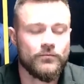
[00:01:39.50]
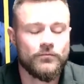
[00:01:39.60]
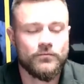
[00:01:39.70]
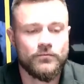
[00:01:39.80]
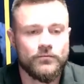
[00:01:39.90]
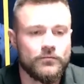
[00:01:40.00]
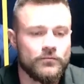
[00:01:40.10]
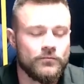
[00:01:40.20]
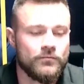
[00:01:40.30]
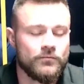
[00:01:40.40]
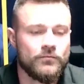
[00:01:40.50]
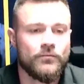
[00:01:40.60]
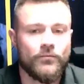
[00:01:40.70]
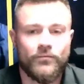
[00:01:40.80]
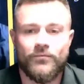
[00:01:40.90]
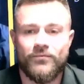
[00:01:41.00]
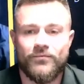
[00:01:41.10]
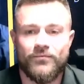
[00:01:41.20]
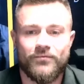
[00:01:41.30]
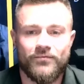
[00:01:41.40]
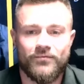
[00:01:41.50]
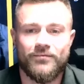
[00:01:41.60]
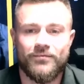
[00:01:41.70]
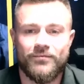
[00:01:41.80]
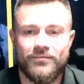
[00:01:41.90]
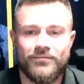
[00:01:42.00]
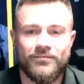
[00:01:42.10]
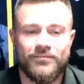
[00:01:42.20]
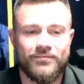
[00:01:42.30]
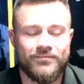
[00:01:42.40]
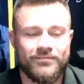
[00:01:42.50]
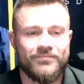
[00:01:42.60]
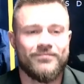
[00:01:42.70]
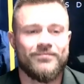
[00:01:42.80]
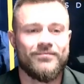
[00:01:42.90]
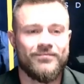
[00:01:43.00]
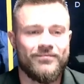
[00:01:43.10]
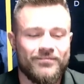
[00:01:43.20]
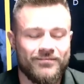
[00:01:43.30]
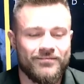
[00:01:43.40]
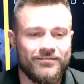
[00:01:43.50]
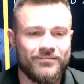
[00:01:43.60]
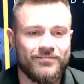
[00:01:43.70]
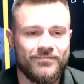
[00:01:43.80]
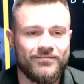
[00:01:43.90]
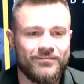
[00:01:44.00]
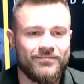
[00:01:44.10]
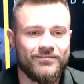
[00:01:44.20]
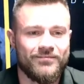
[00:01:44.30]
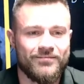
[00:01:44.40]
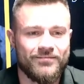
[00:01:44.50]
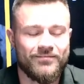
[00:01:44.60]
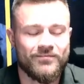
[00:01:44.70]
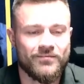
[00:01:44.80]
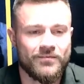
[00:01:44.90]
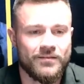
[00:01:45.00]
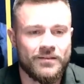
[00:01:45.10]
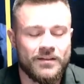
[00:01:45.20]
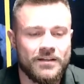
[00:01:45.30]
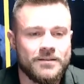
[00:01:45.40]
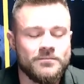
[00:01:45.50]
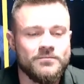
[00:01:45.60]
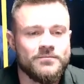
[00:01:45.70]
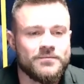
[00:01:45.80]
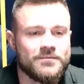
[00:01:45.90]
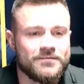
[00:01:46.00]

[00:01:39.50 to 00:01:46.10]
(silent)